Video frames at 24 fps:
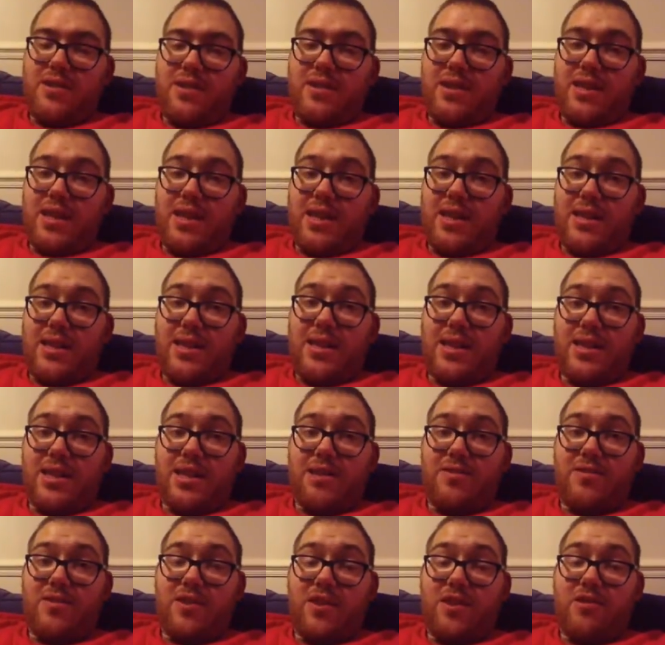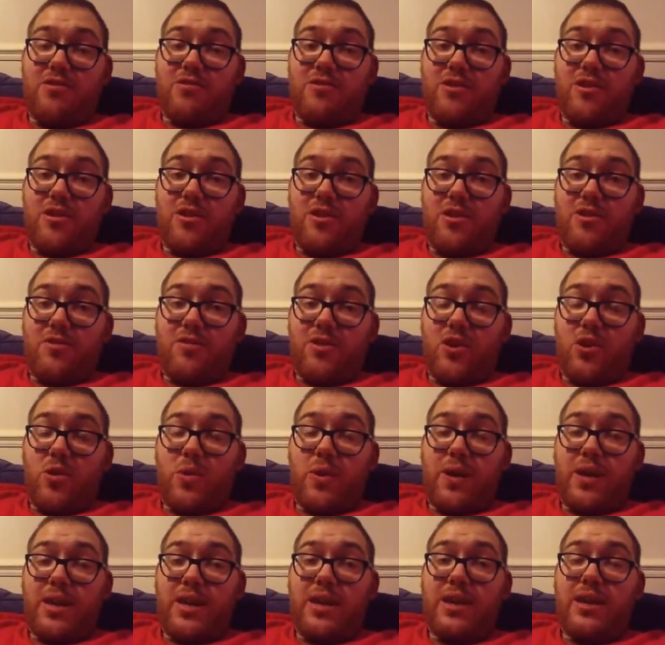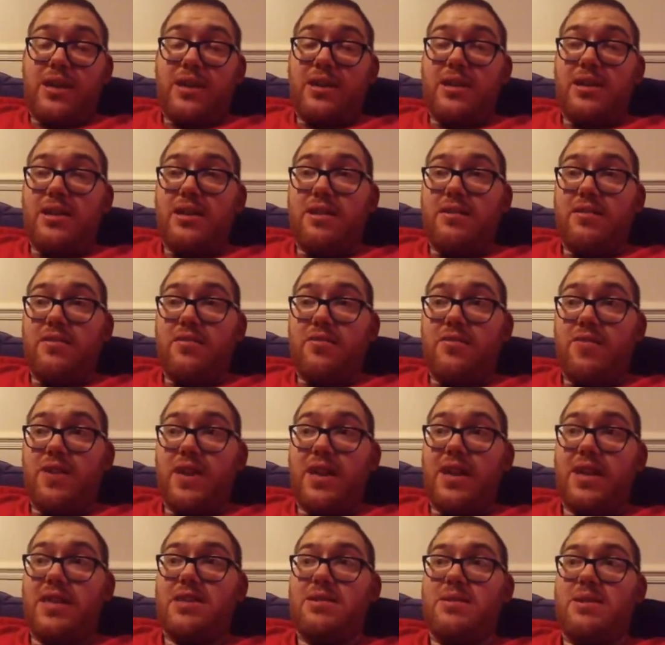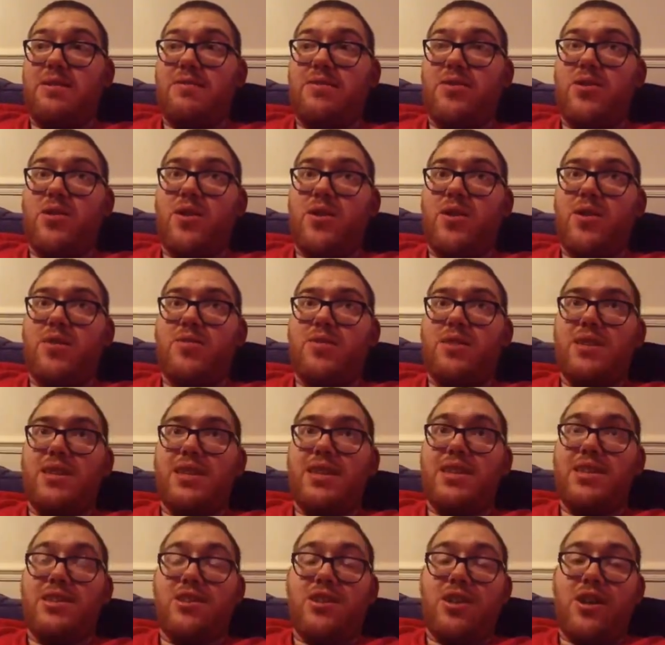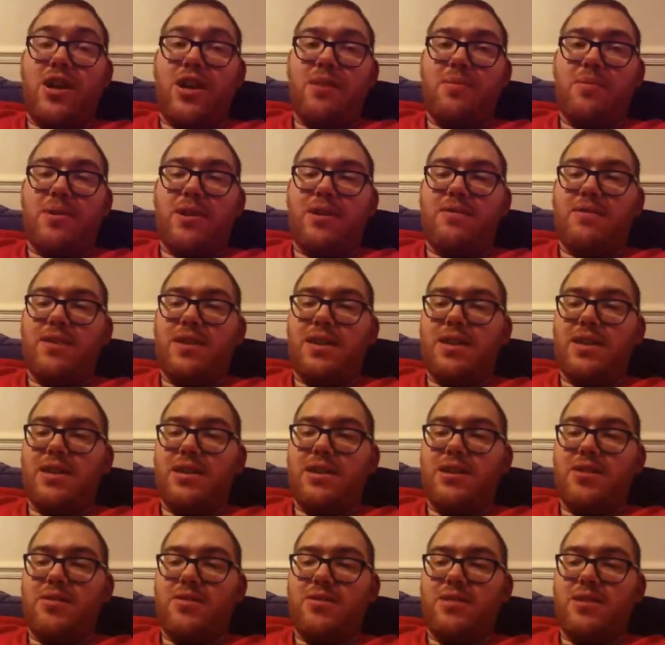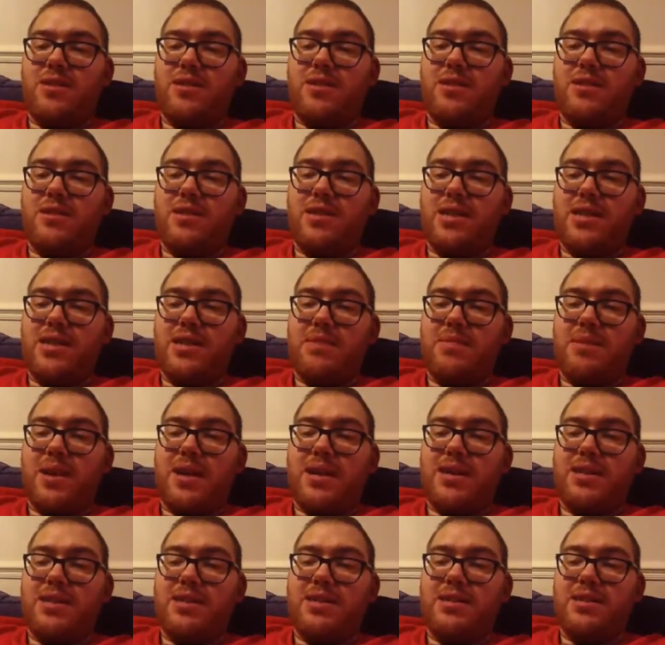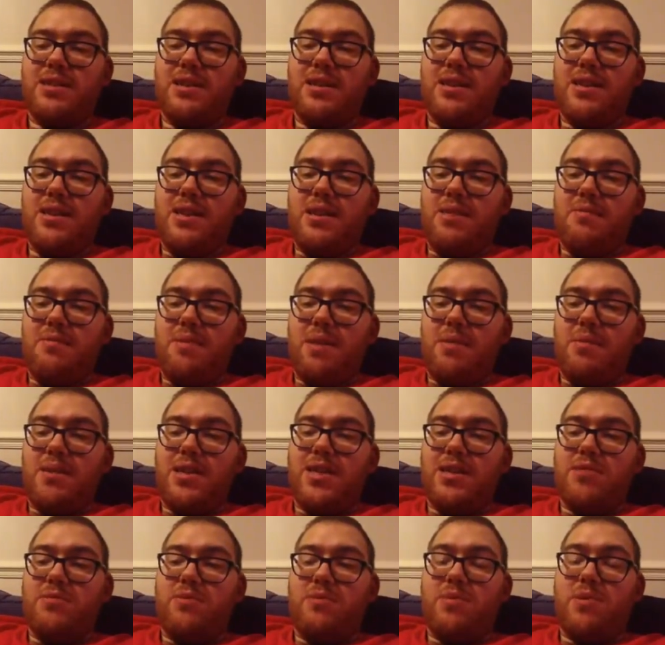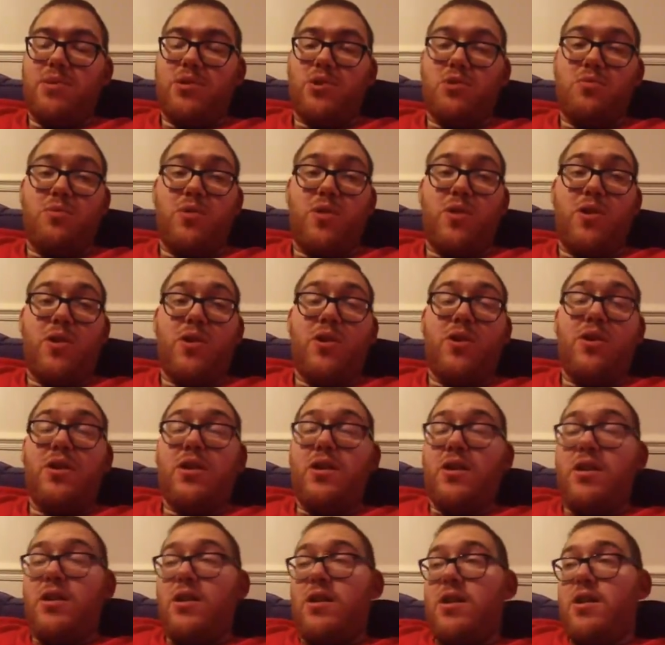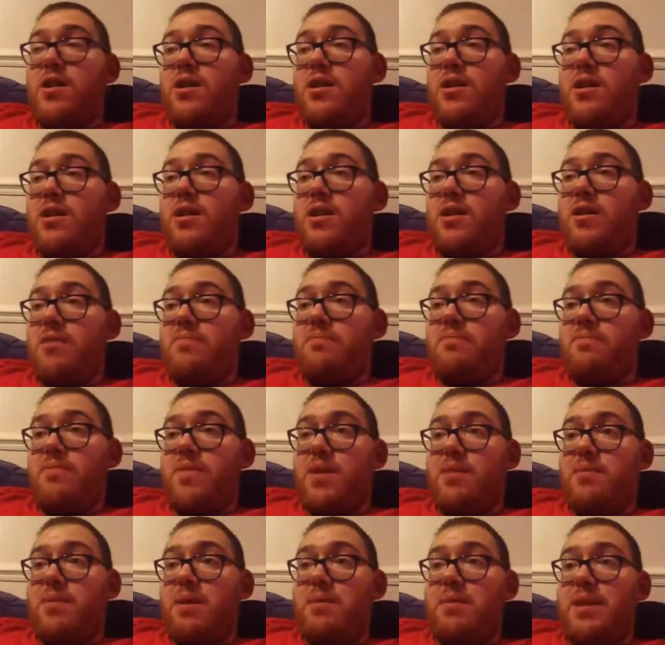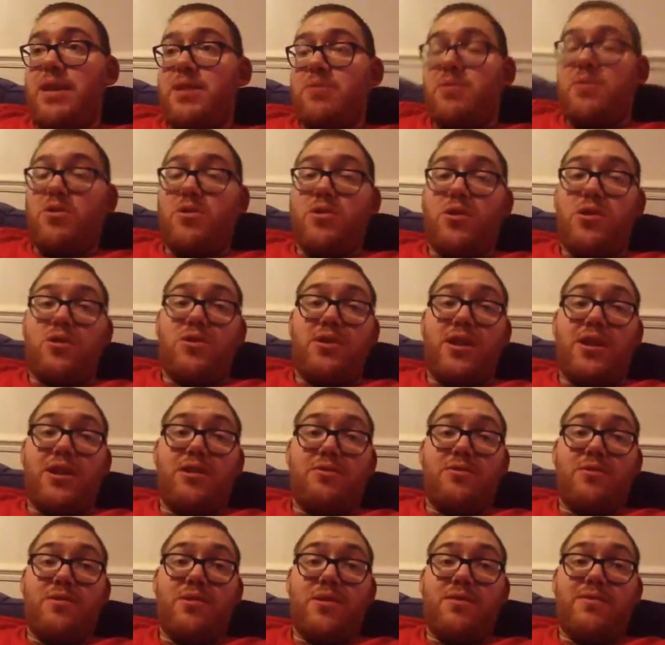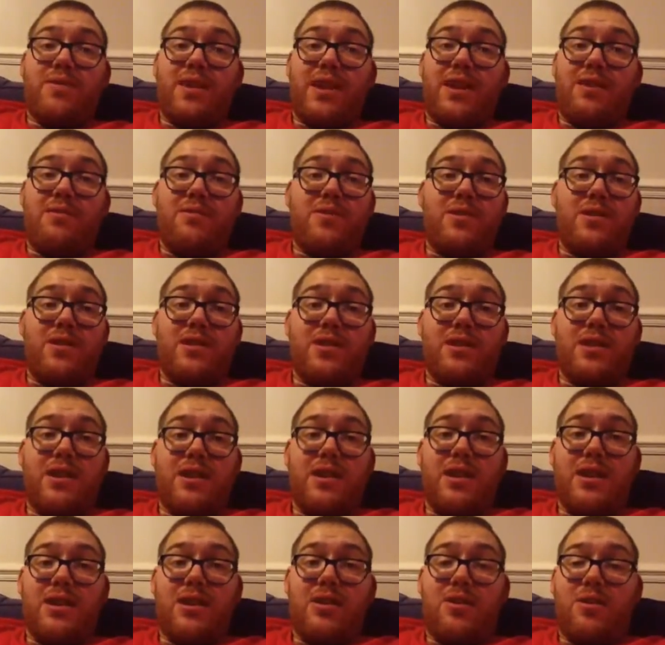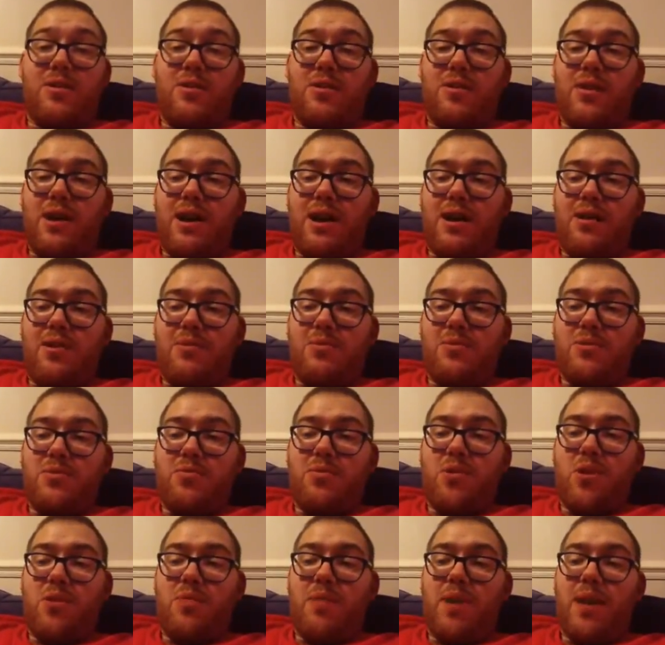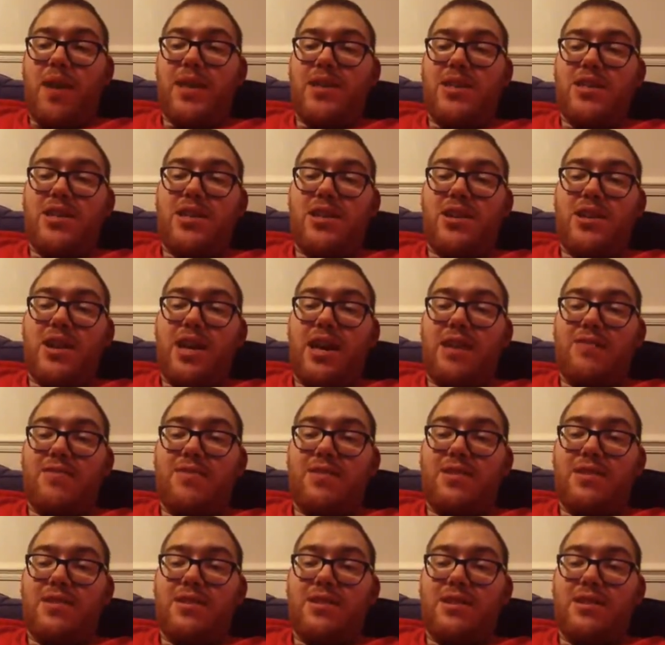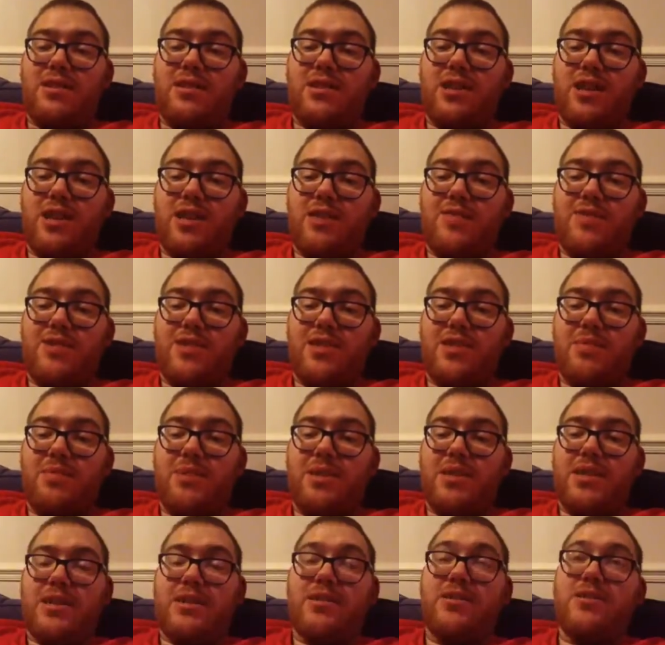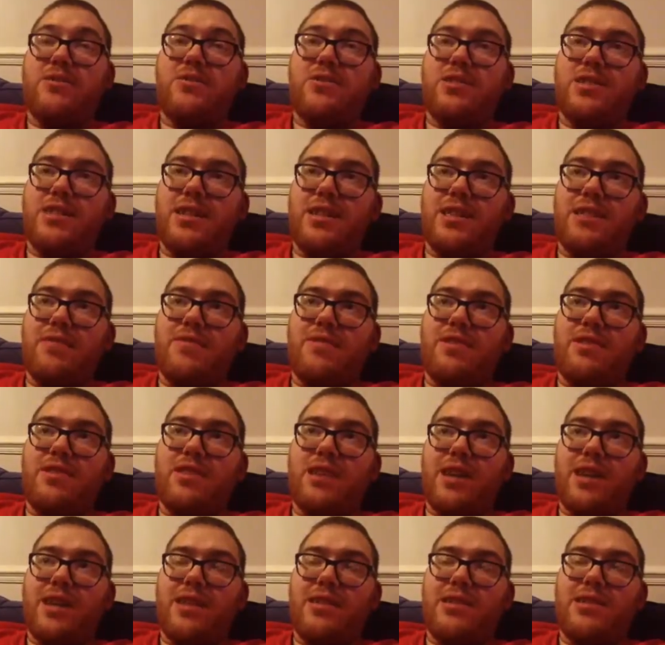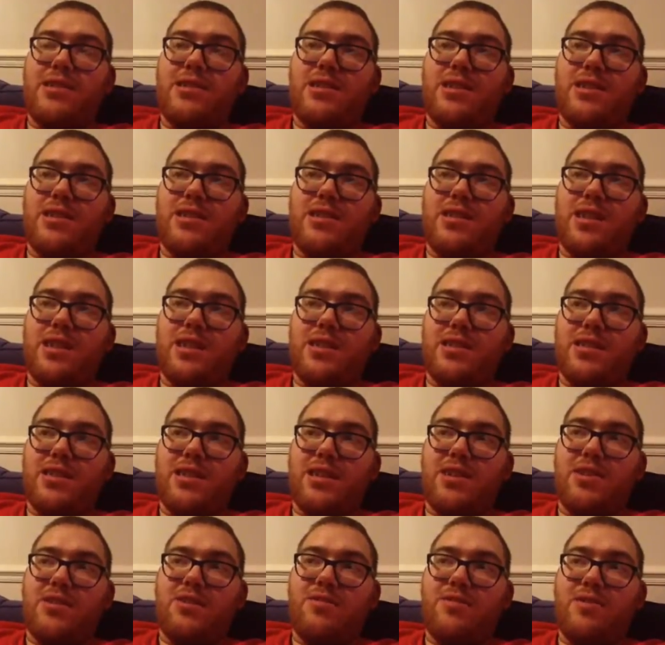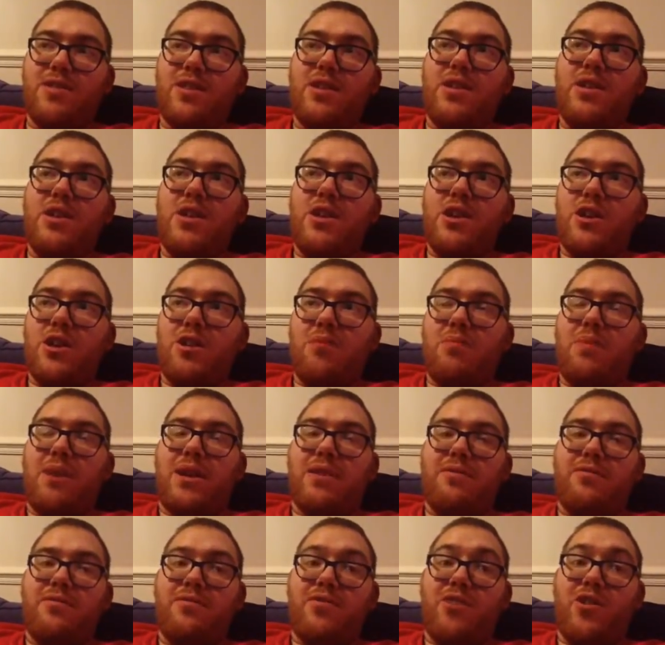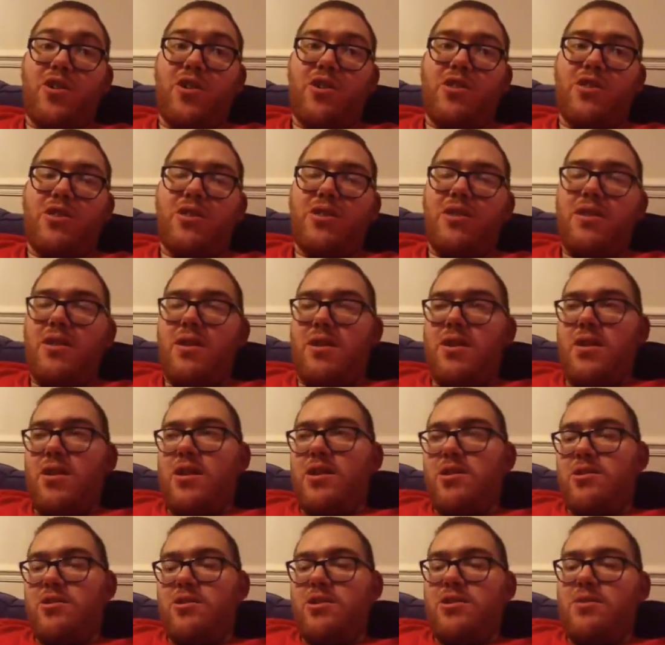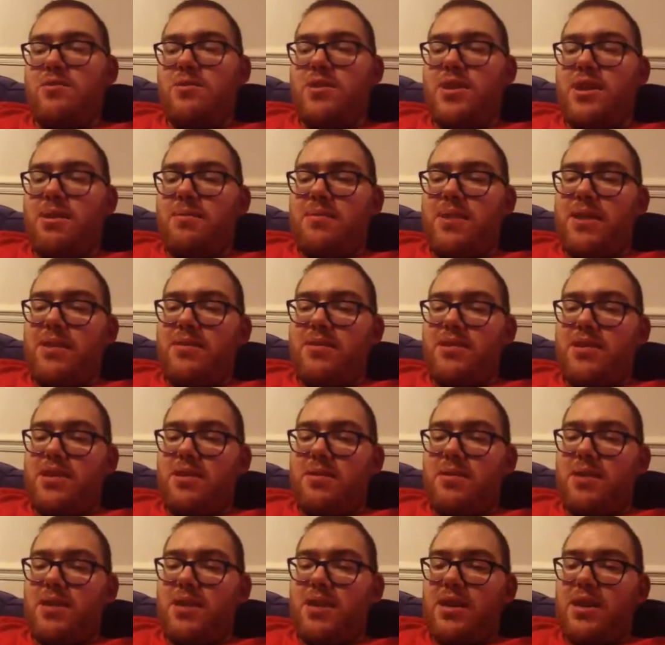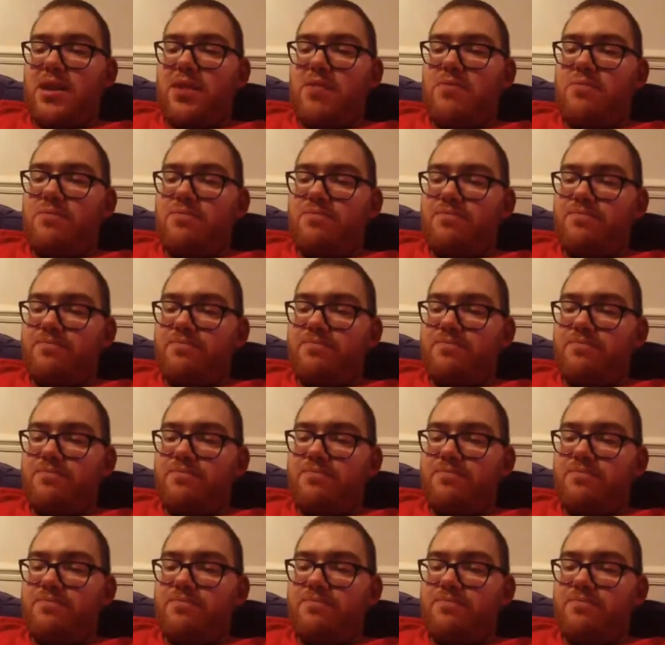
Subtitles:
need a needing of a quick fix, even though I don't think it's gonna happen. I think, Sasha Banks maybe needs to be pushed more. And maybe that's what they'll go down the route of now, because how much more mileage are they gonna have in Charlotte versus Paige? I couldn't stand if the title had changed hands. They could have gone back and forth, so it's up to them now to see where they go.